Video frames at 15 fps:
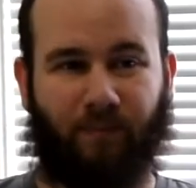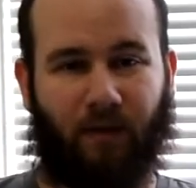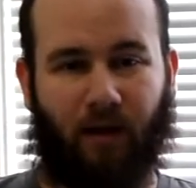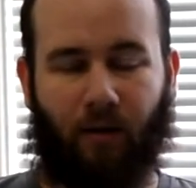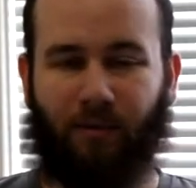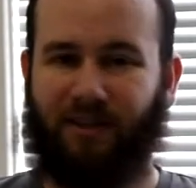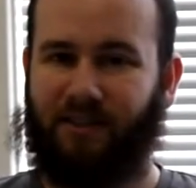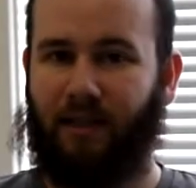I'm
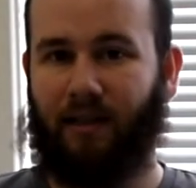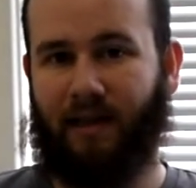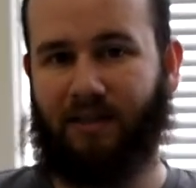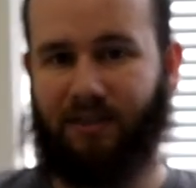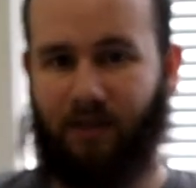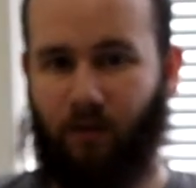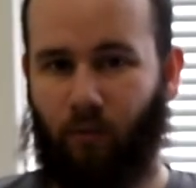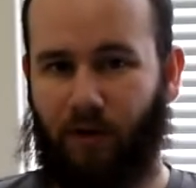going to say
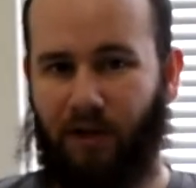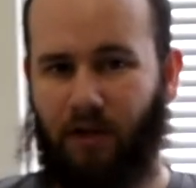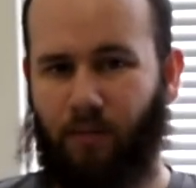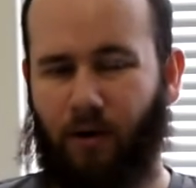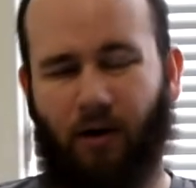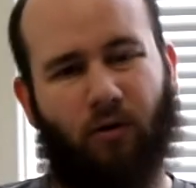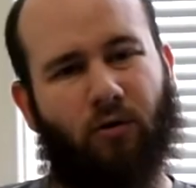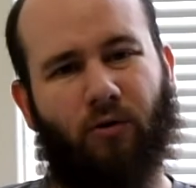less than a week,
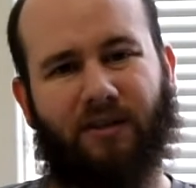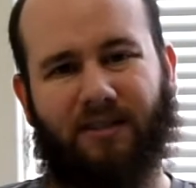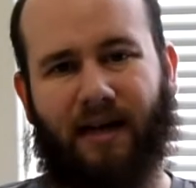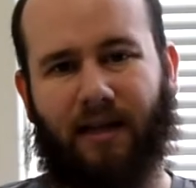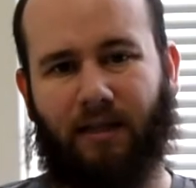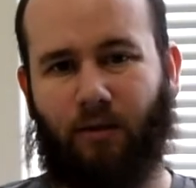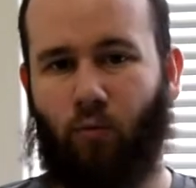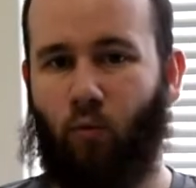but I don't know
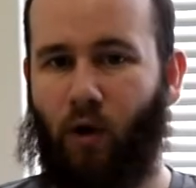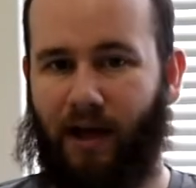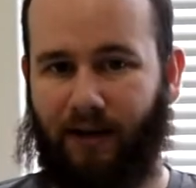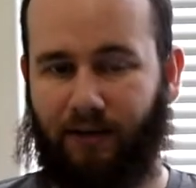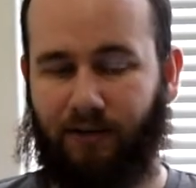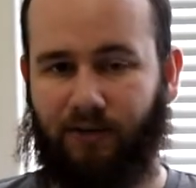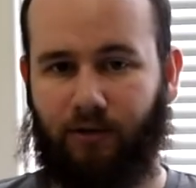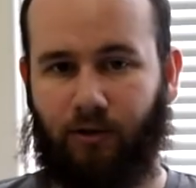exactly when.
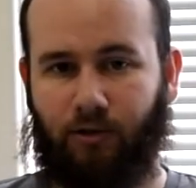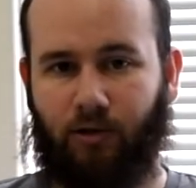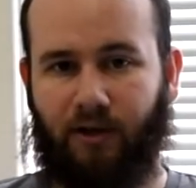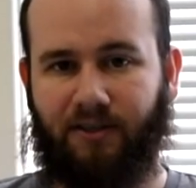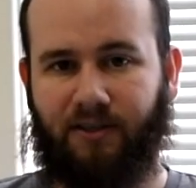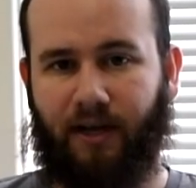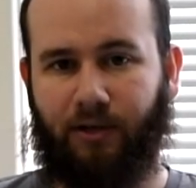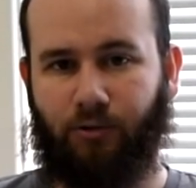So I'll try
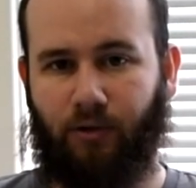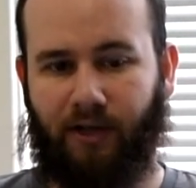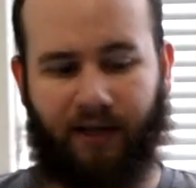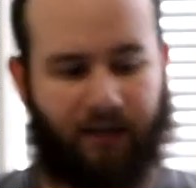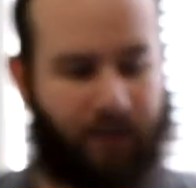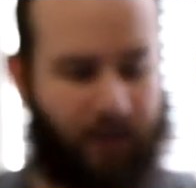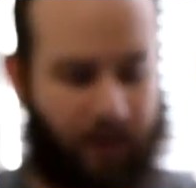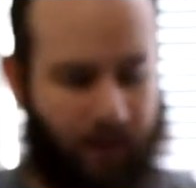and schedule
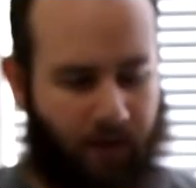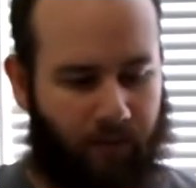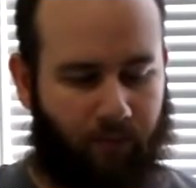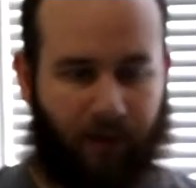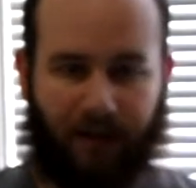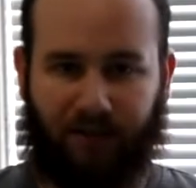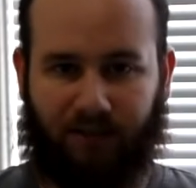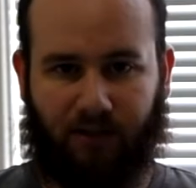it
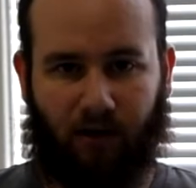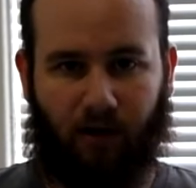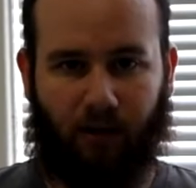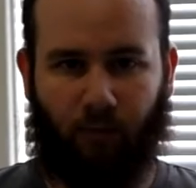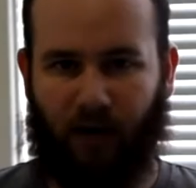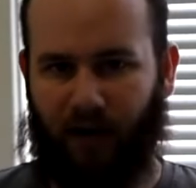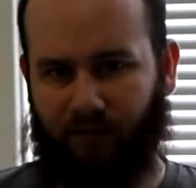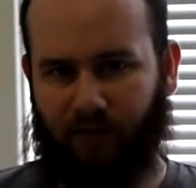based
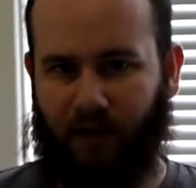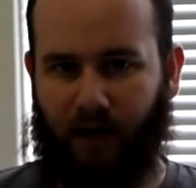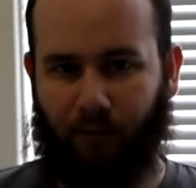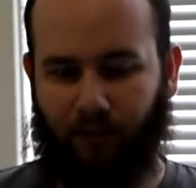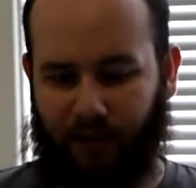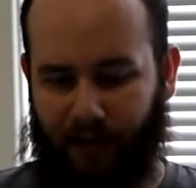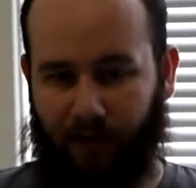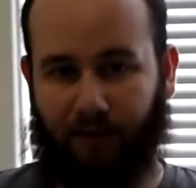on when I have
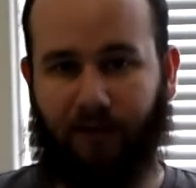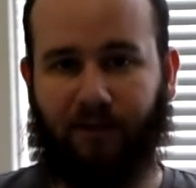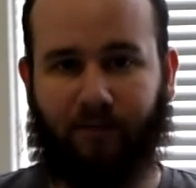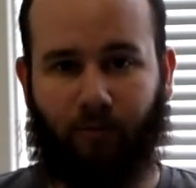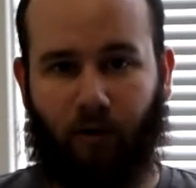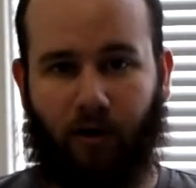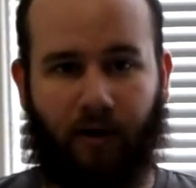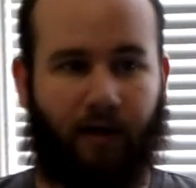time to edit this
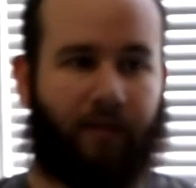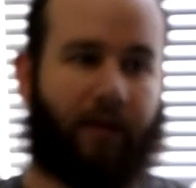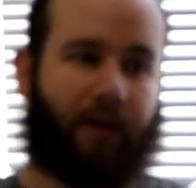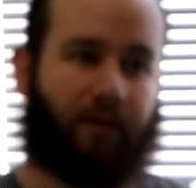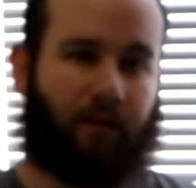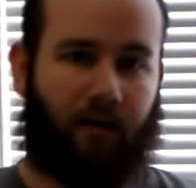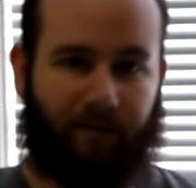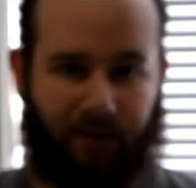one, and
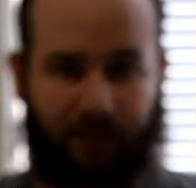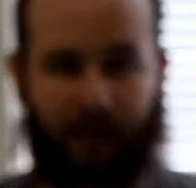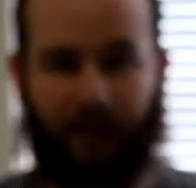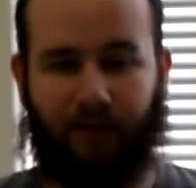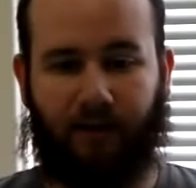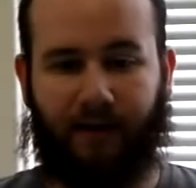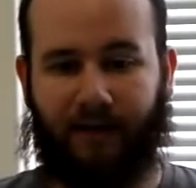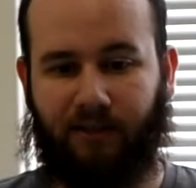then obviously
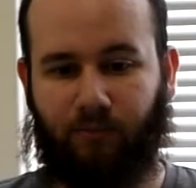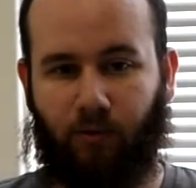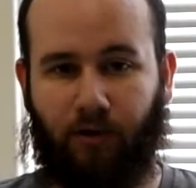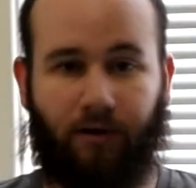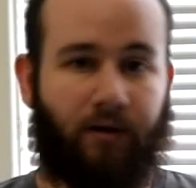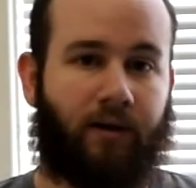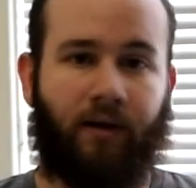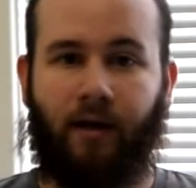edit the next
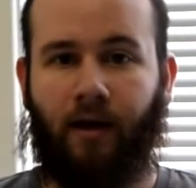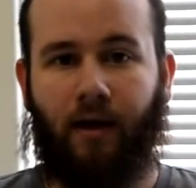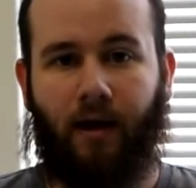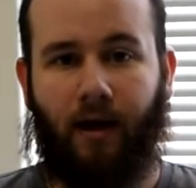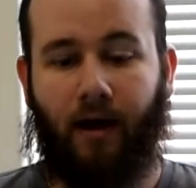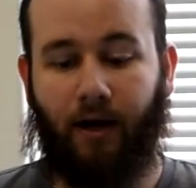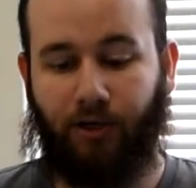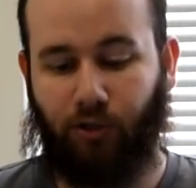one
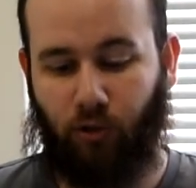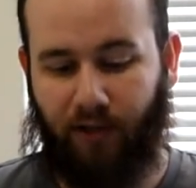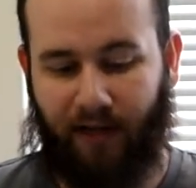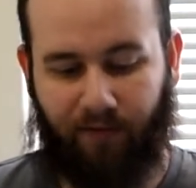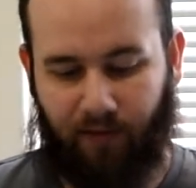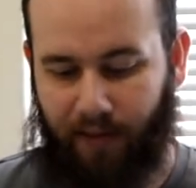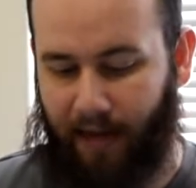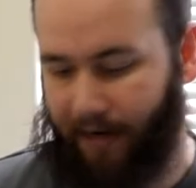shortly
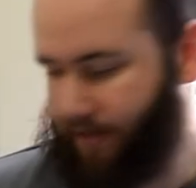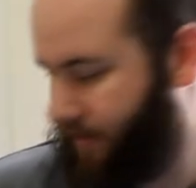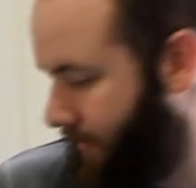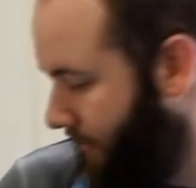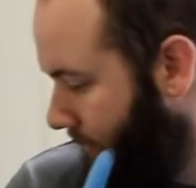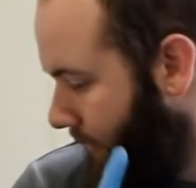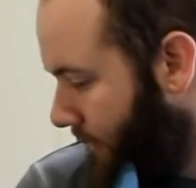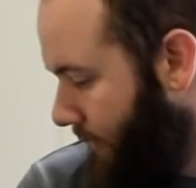after that.
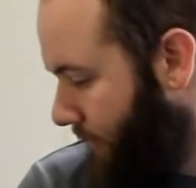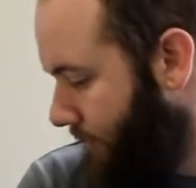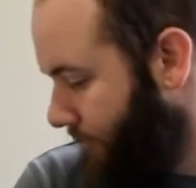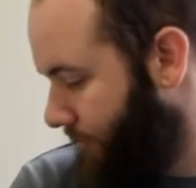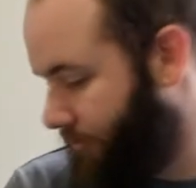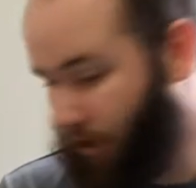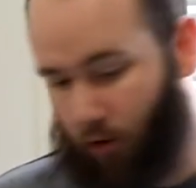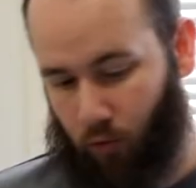
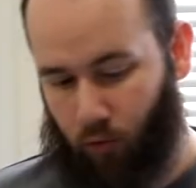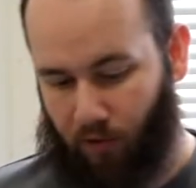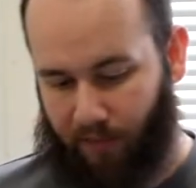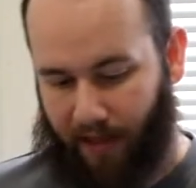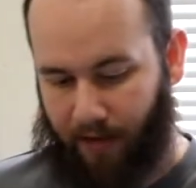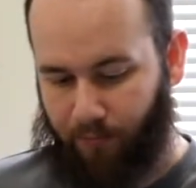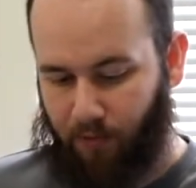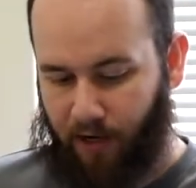So with
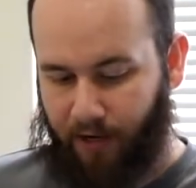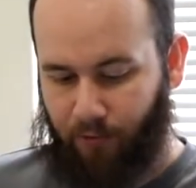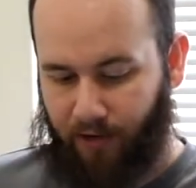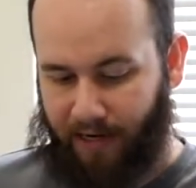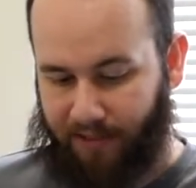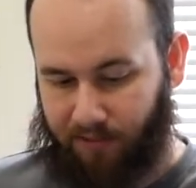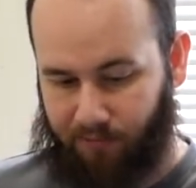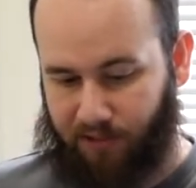that in mind, we're going
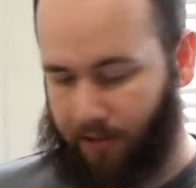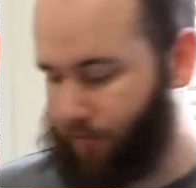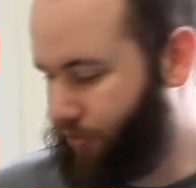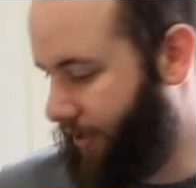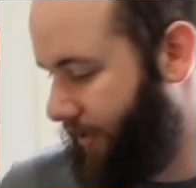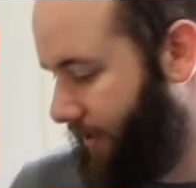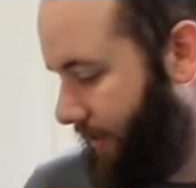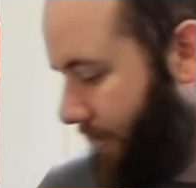to add some
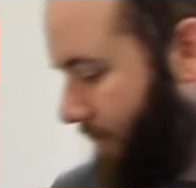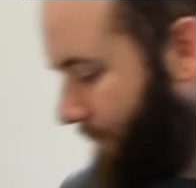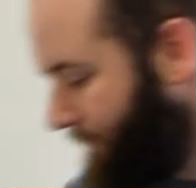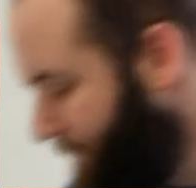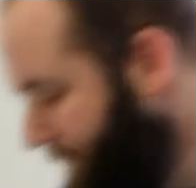substrate in here.